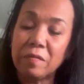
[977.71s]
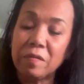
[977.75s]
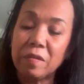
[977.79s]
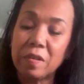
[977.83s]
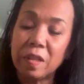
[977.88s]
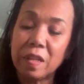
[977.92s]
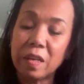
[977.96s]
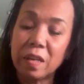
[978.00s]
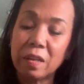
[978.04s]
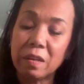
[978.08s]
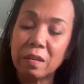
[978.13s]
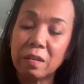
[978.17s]
of
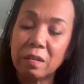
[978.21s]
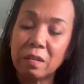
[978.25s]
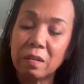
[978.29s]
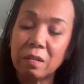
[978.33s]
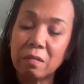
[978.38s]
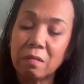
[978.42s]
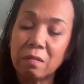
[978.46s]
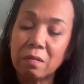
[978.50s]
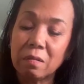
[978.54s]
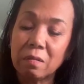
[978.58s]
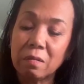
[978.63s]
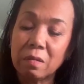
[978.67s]
the
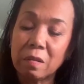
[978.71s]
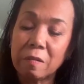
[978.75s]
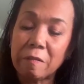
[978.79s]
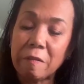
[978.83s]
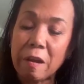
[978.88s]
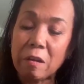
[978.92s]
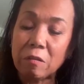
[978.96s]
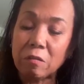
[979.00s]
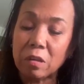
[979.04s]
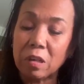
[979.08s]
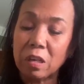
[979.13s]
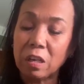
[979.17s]

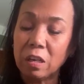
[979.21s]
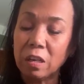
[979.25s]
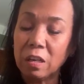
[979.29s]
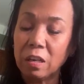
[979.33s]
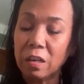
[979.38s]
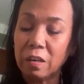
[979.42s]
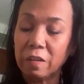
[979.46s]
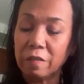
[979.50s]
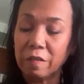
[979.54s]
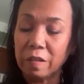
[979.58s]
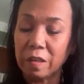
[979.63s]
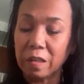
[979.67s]
ground
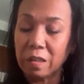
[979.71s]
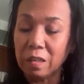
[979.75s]
clover.